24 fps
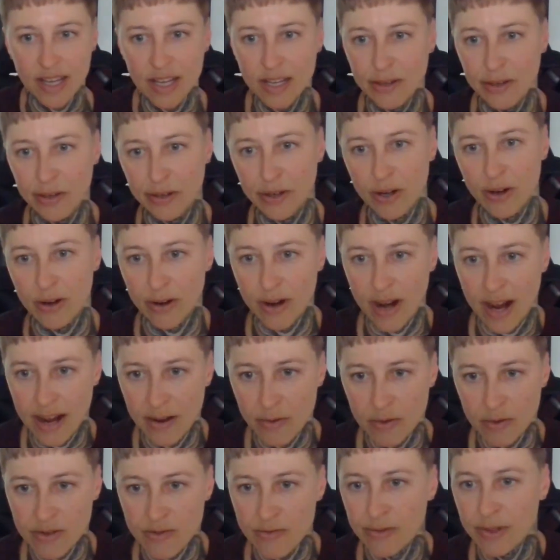I
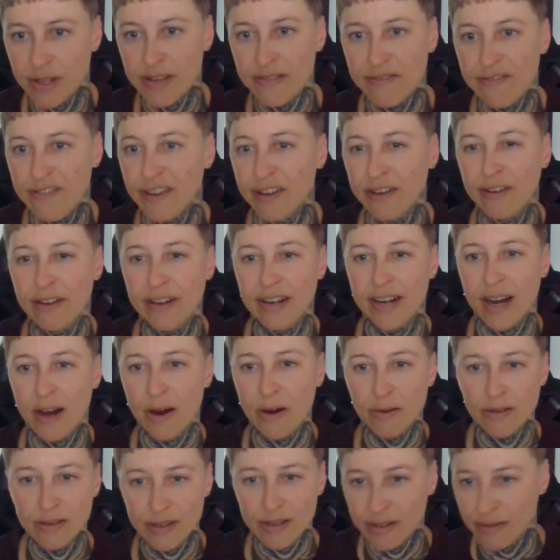was really figuring
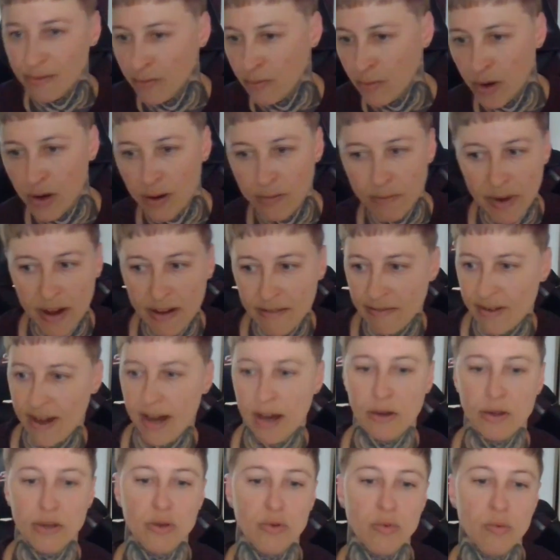out what my
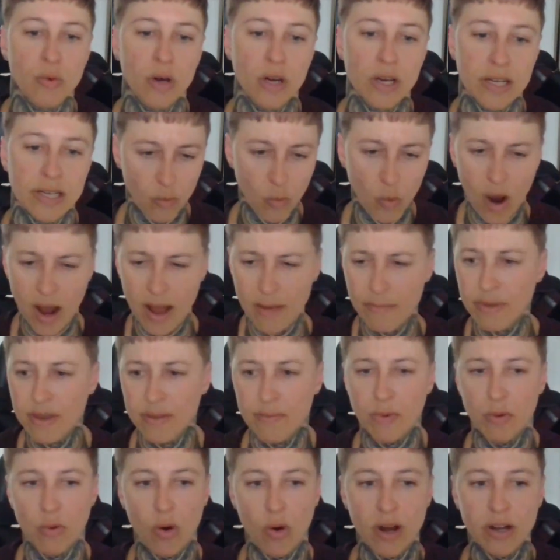value was, why
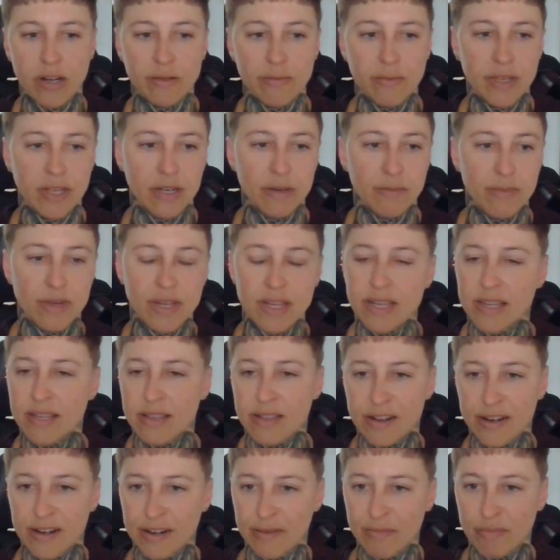people wanted me to be
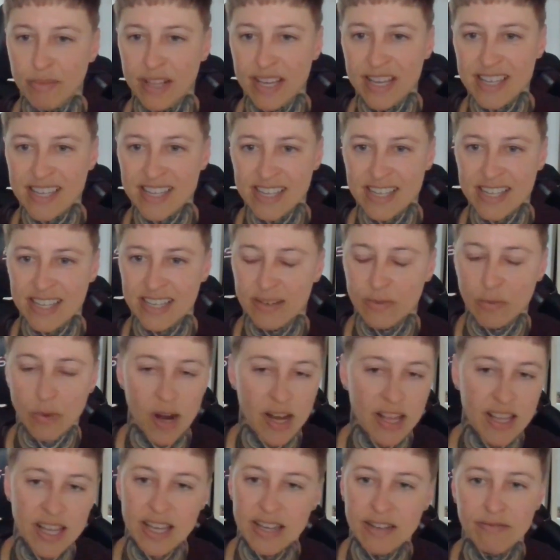certain places, and
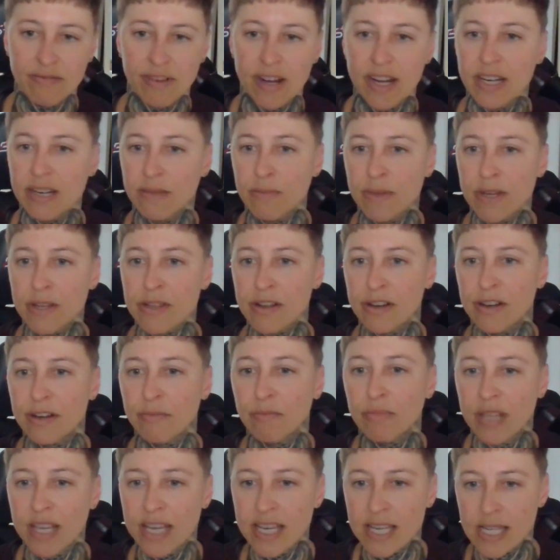why they invited me certain
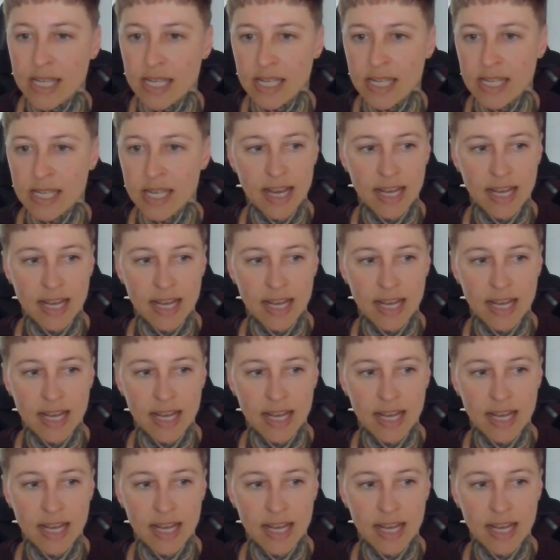places.